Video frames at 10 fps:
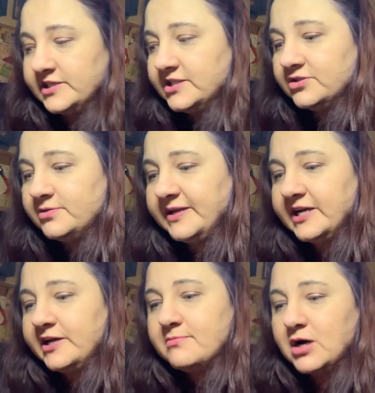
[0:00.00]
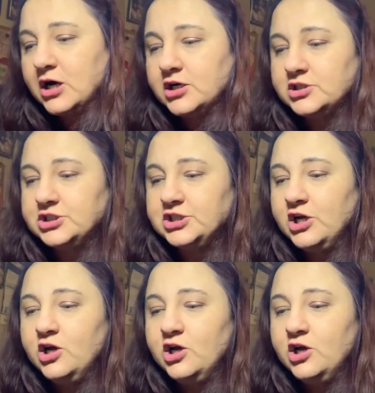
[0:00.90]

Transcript: until the beginning of March